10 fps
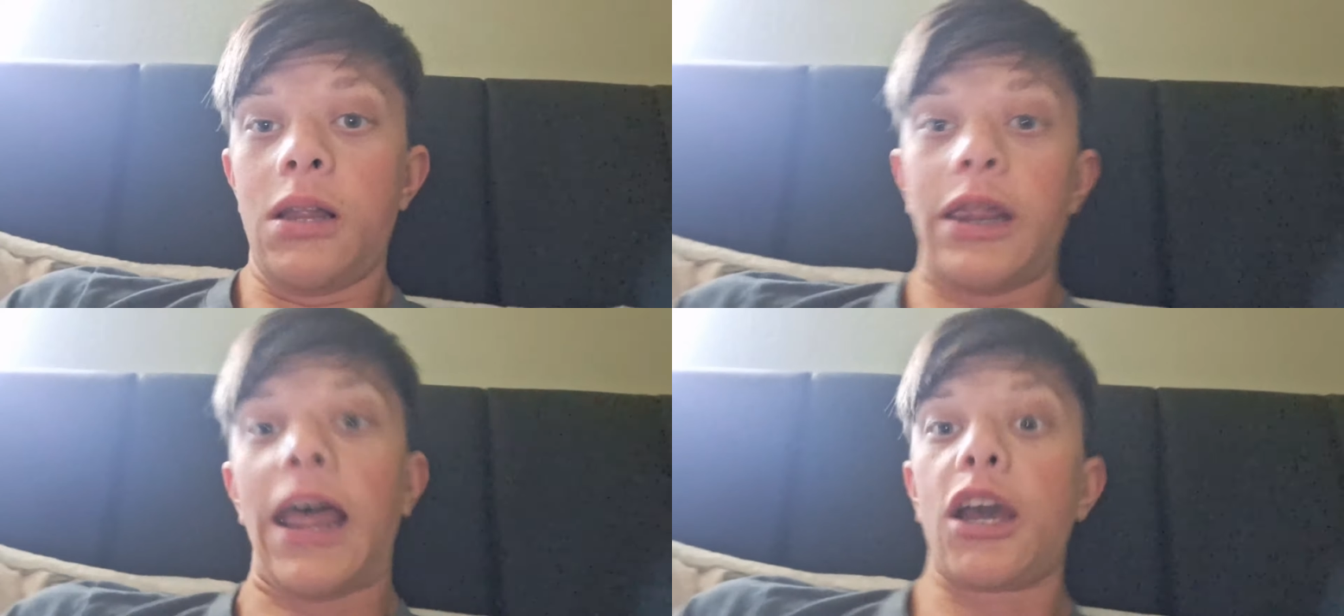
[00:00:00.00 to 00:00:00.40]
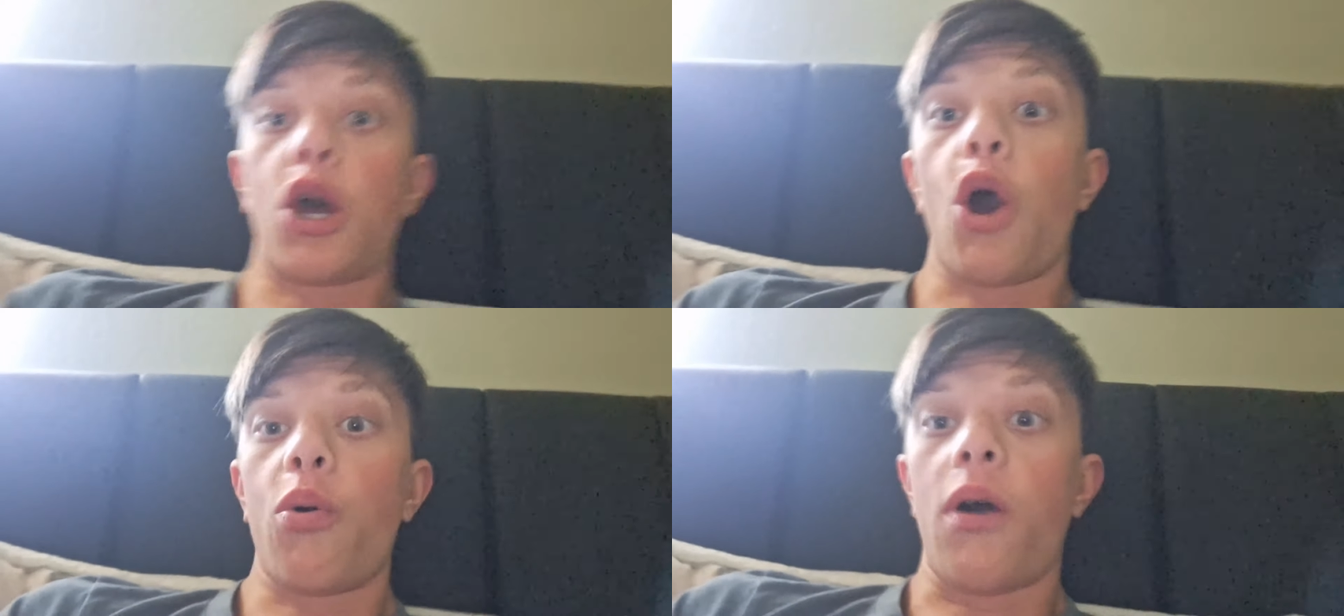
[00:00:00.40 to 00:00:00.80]
let
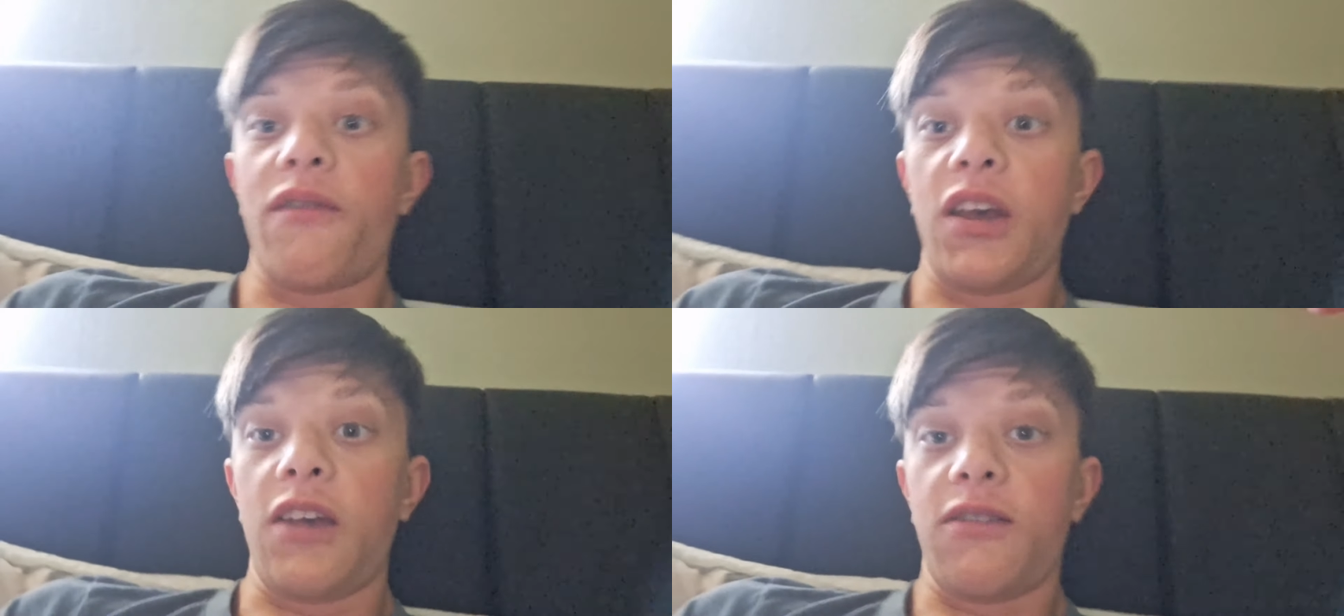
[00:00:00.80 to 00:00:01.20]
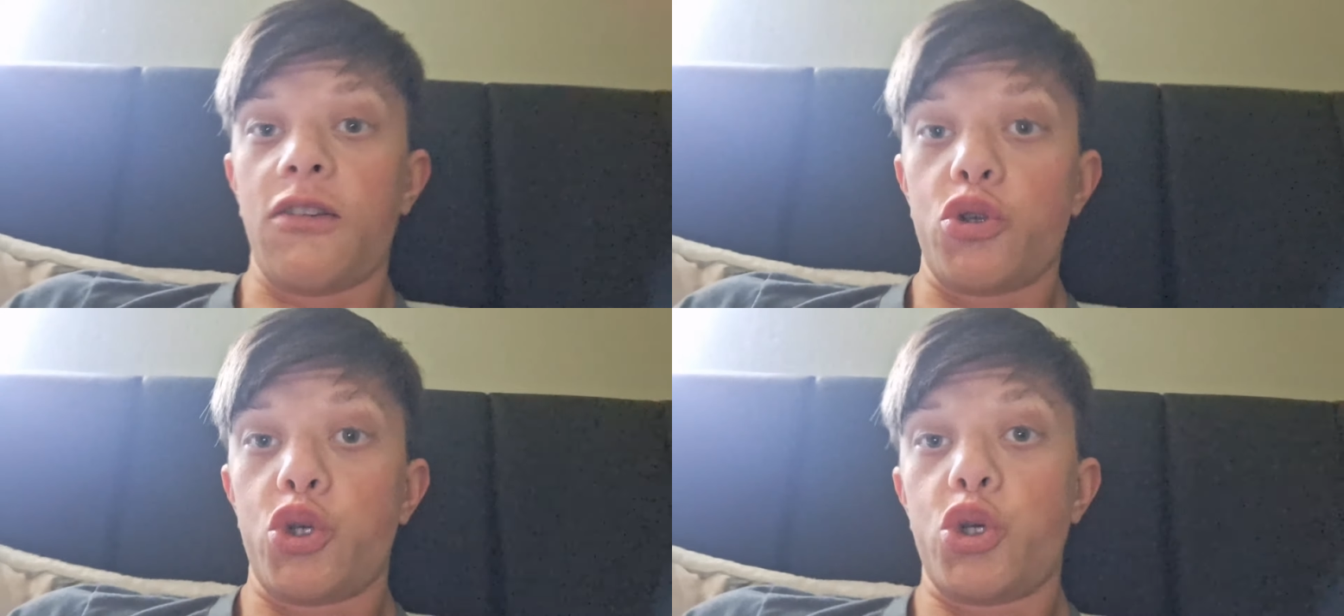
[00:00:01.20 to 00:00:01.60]
go of his
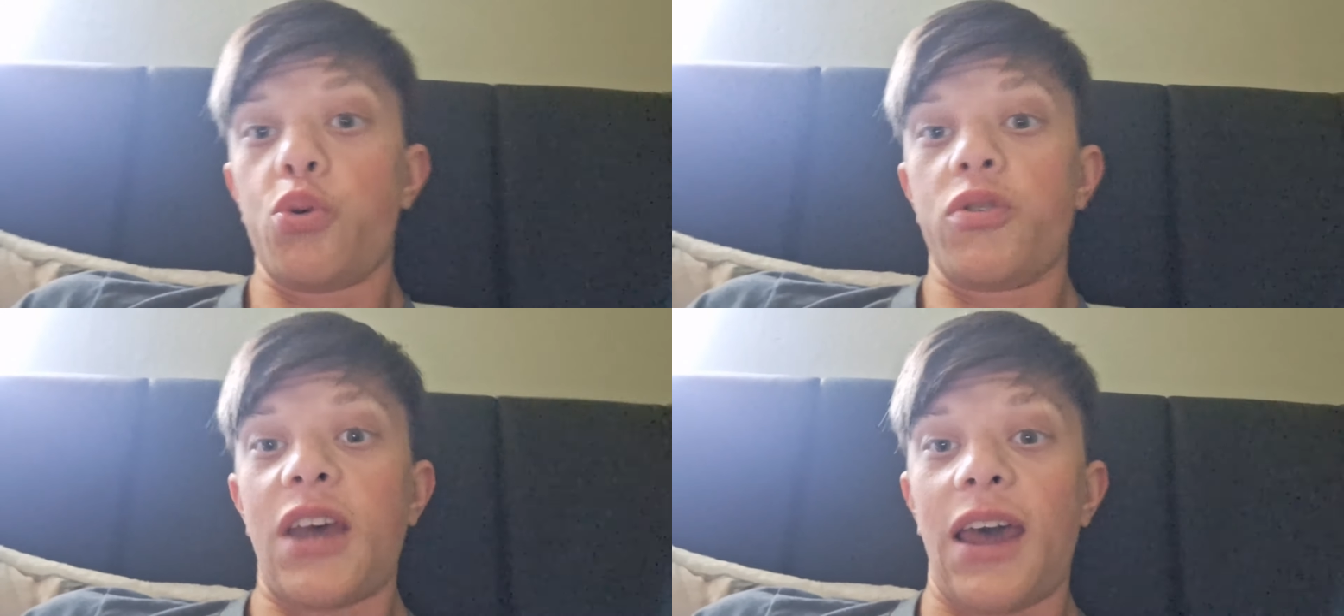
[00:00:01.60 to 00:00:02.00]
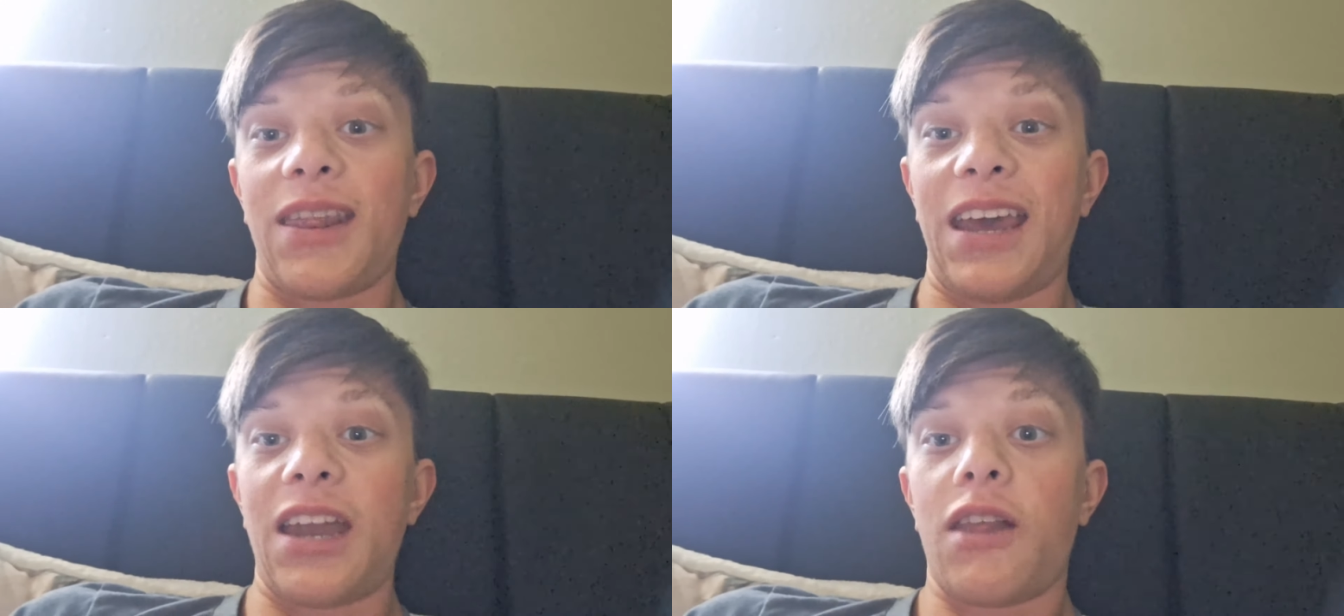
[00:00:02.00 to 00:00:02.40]
suits at
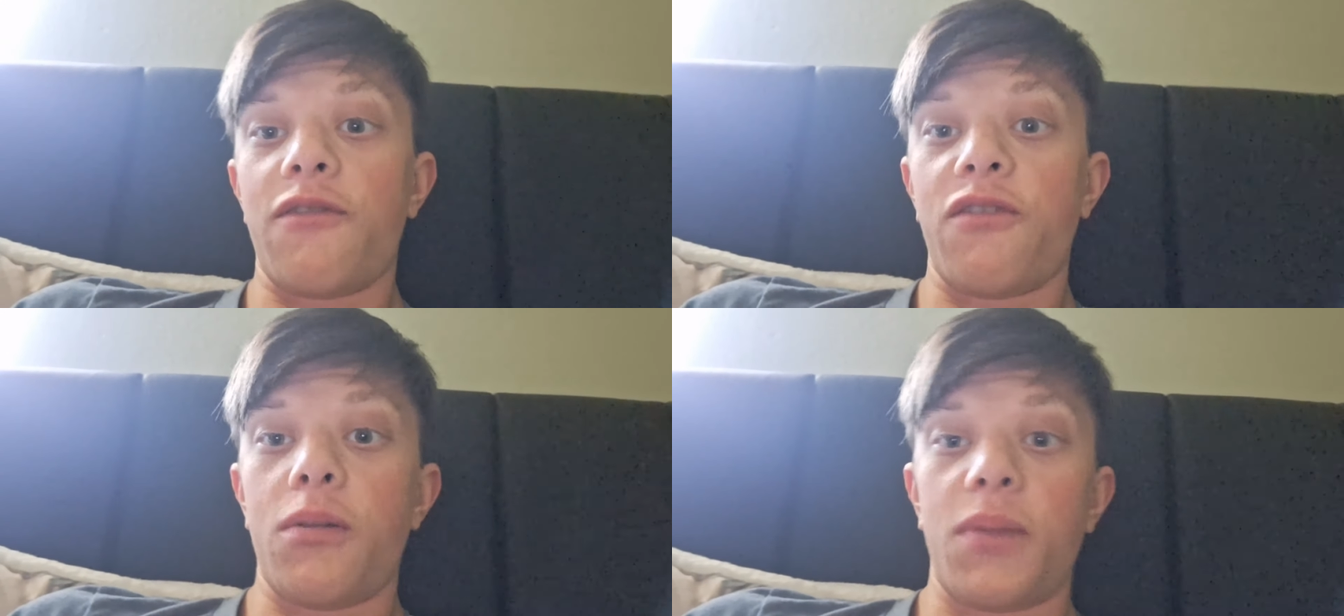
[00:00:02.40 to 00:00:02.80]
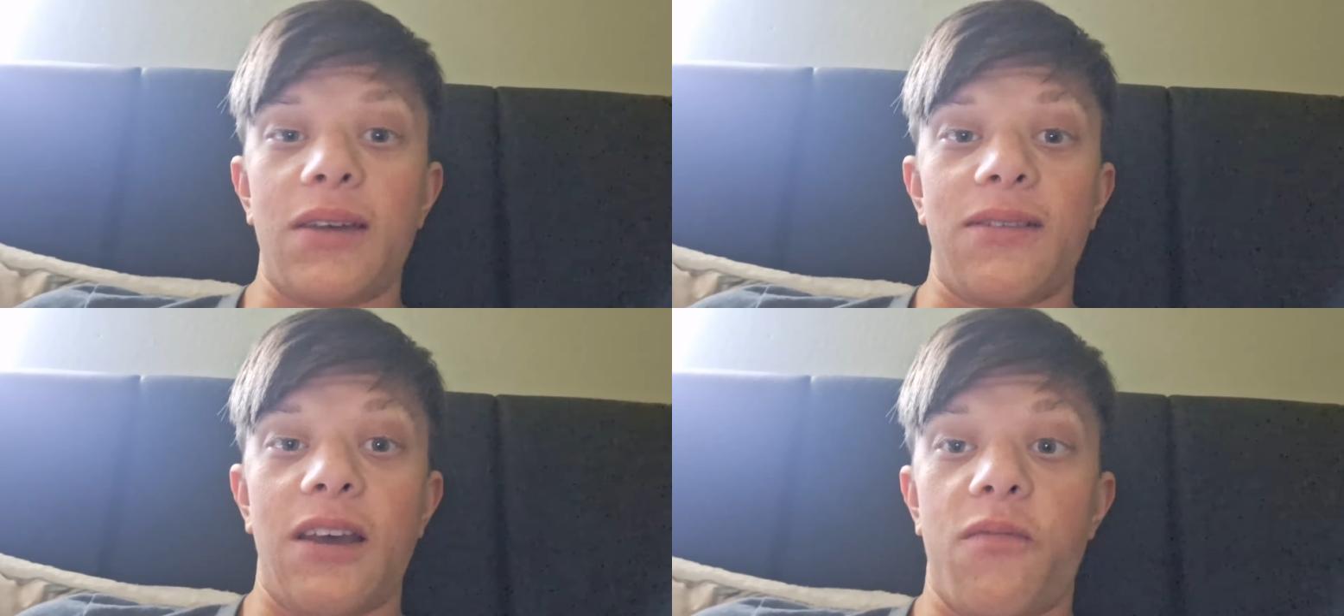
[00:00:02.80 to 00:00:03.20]
the end of the film
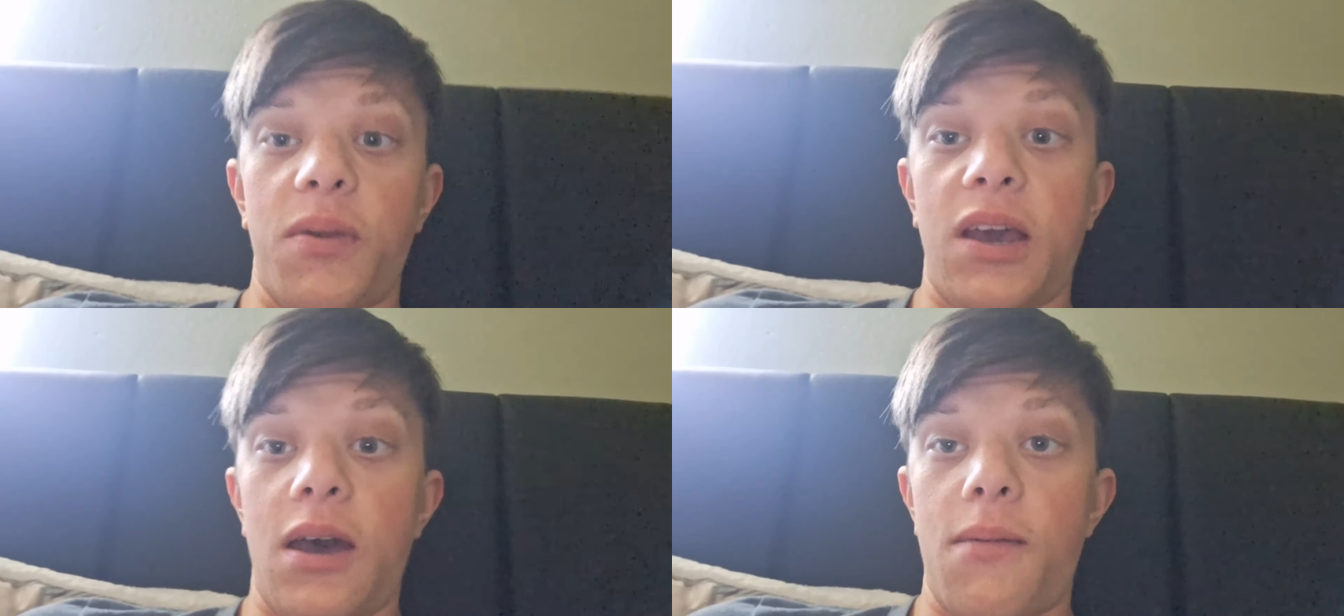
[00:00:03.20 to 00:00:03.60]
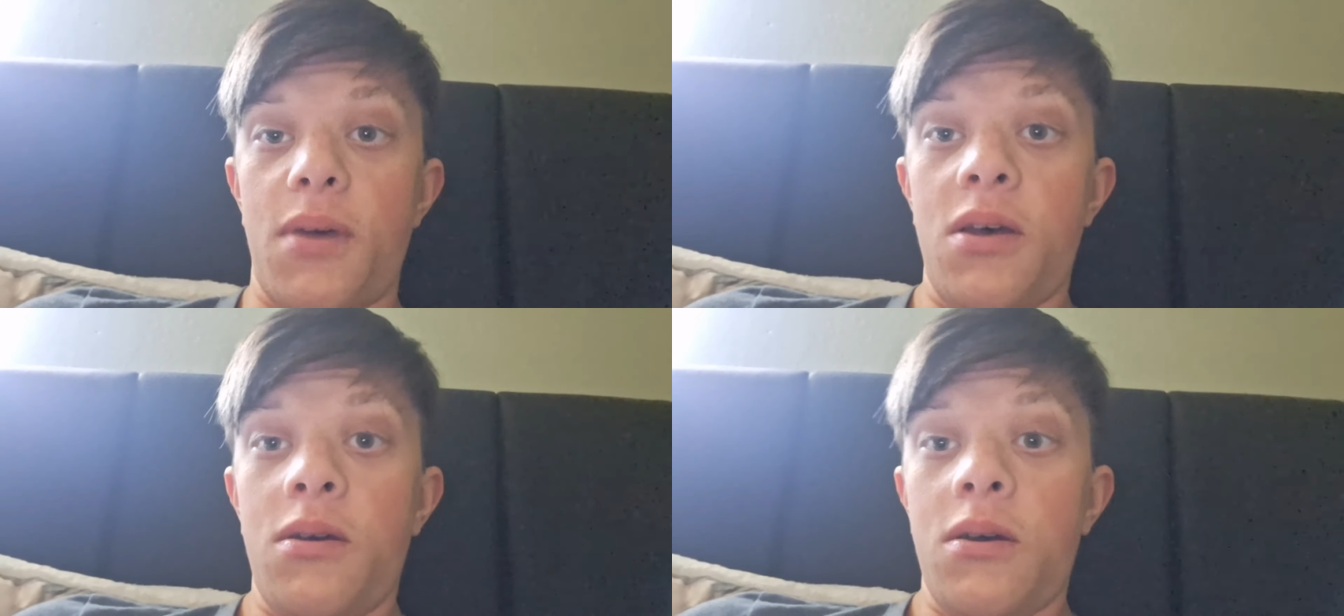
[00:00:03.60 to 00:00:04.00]
because they've become